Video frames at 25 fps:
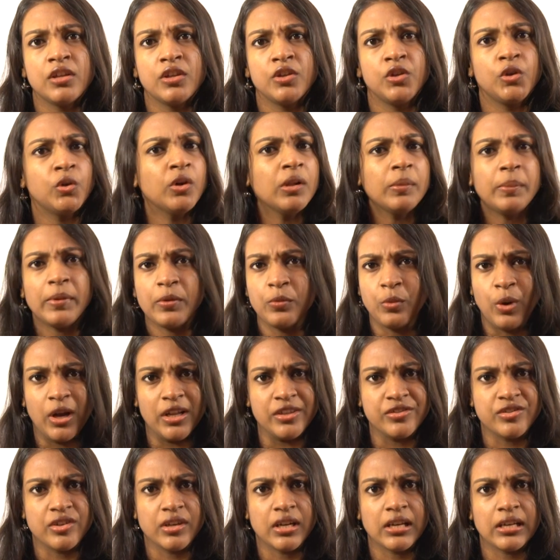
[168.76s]
You'll be
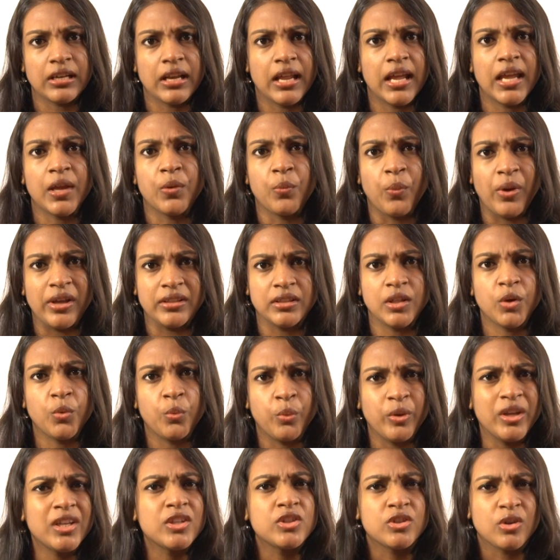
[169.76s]
wondering like whether
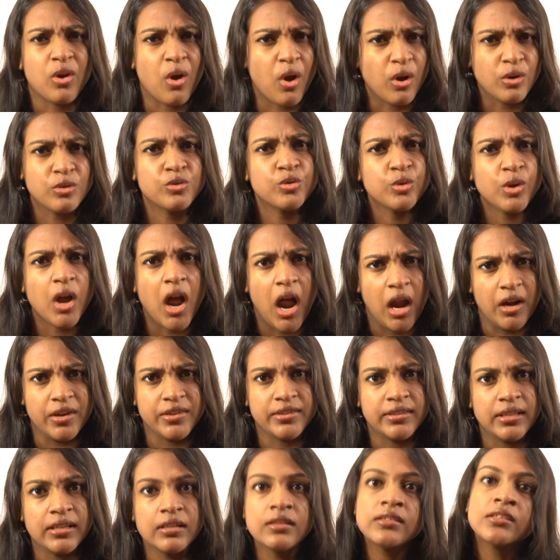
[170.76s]
we talk to
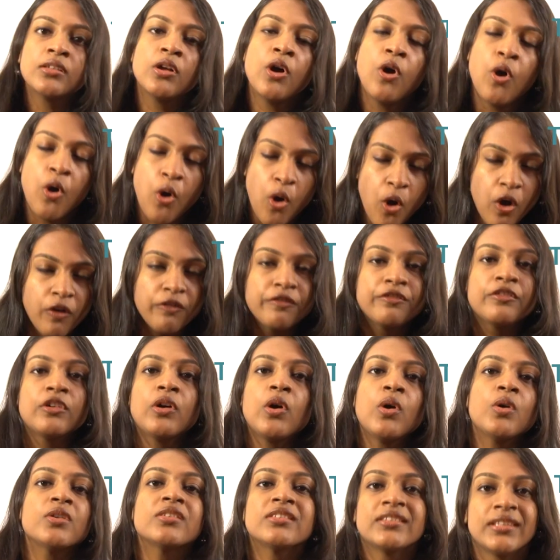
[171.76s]
ourselves. Of
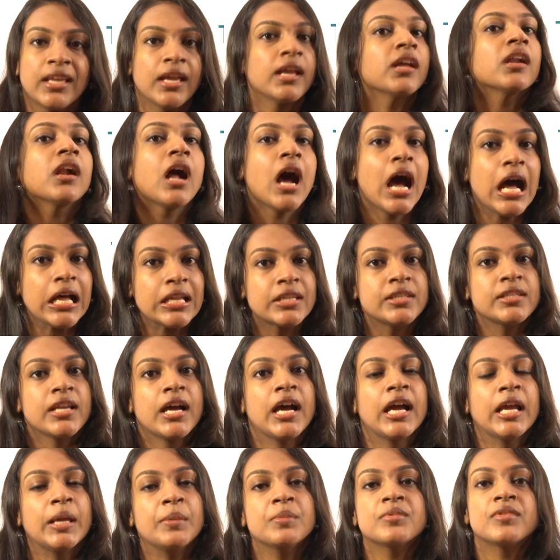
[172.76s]
course, there are
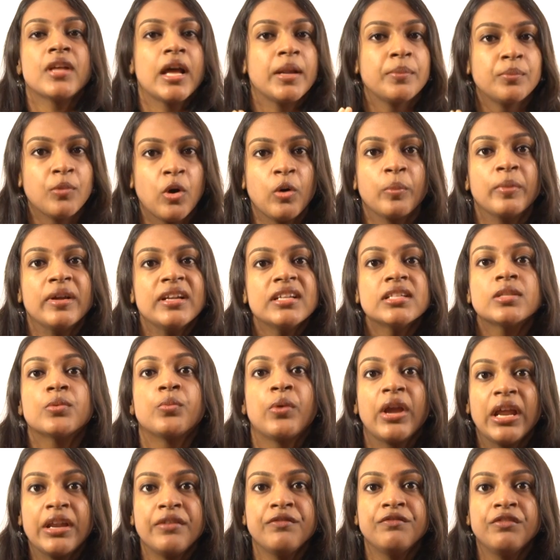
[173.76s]
times and moments
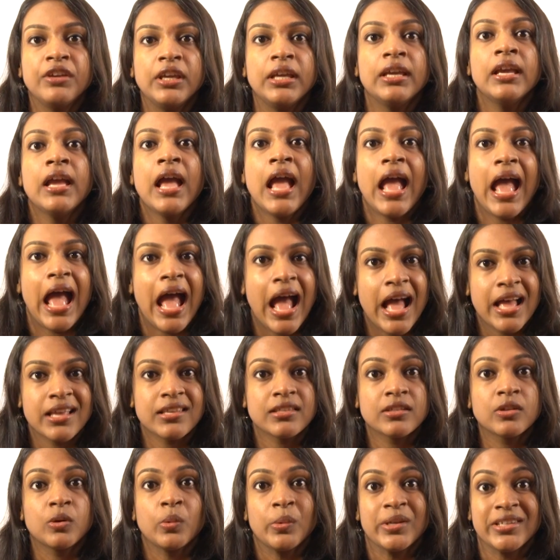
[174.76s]
when we
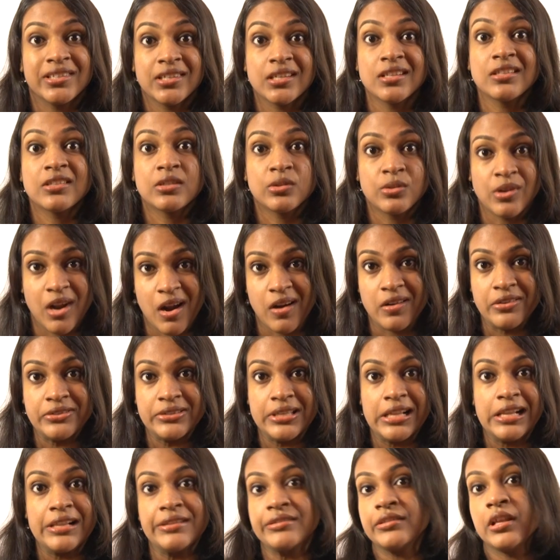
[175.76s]
ask questions to
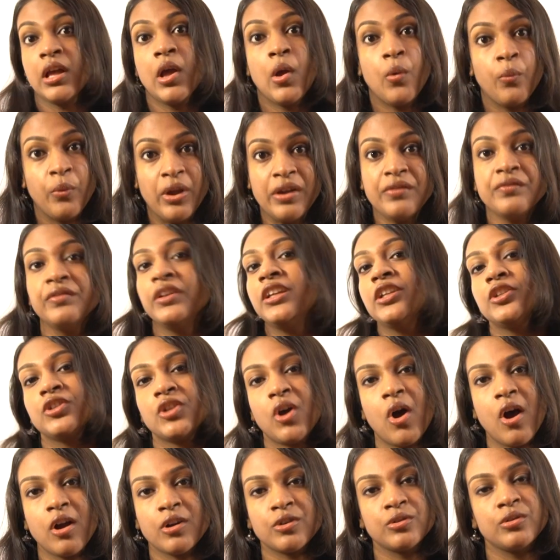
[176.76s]
ourselves, when we
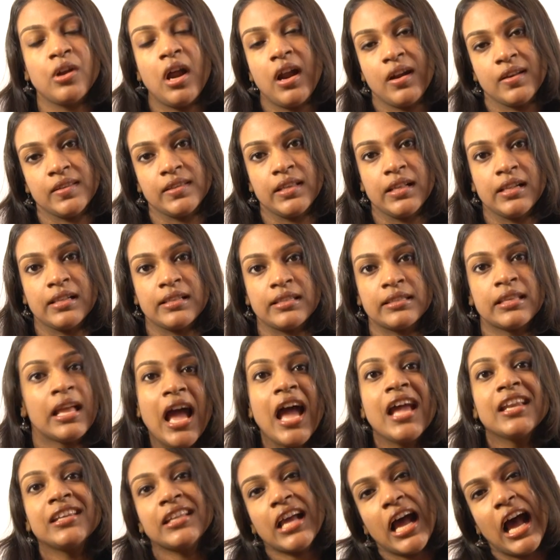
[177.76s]
talk to ourselves.
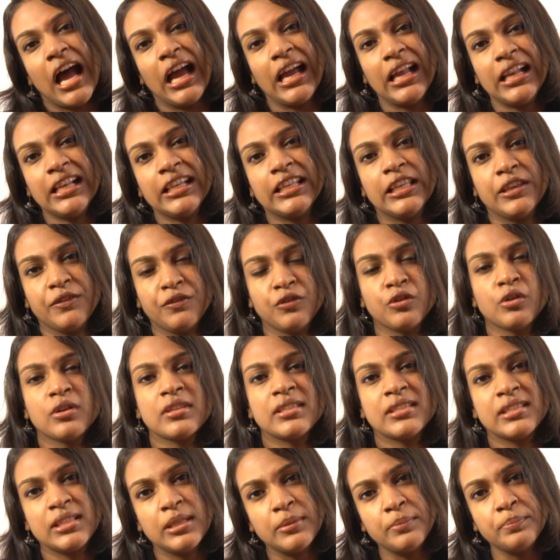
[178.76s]
And I'll give you a
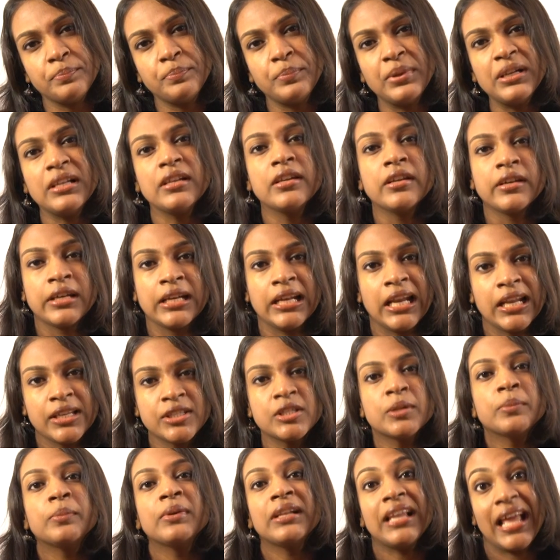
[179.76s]
simple,
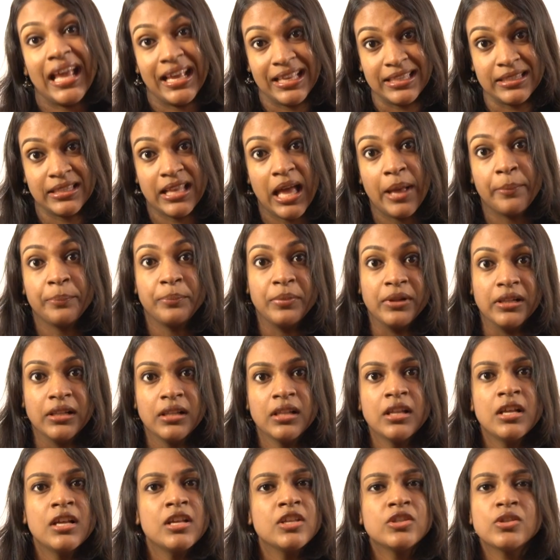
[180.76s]
relatable
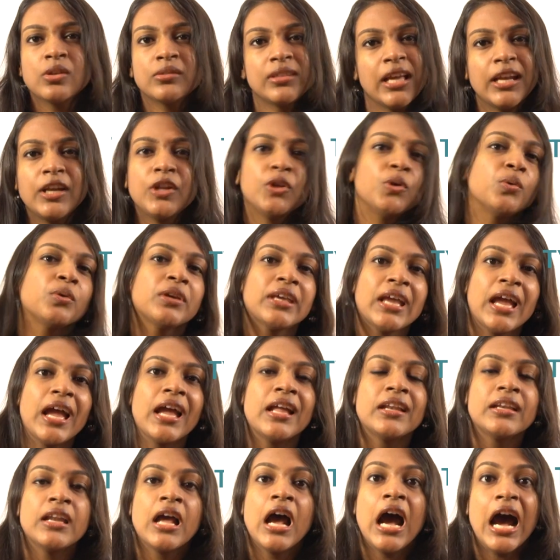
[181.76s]
example so that you
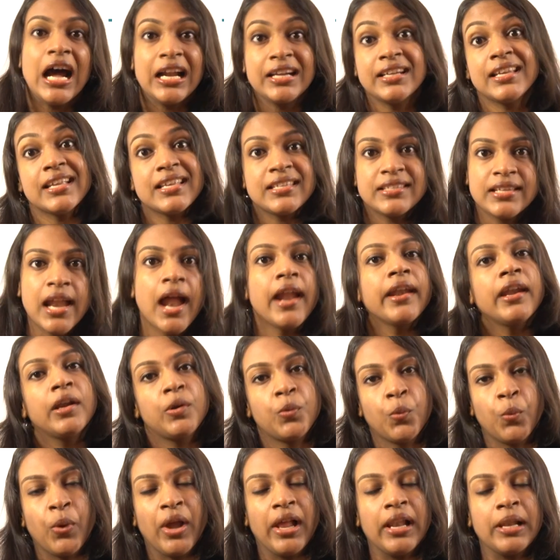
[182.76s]
can understand
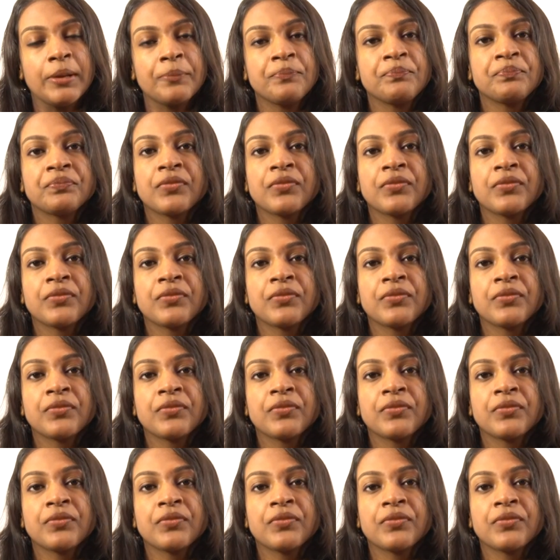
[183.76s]
it well.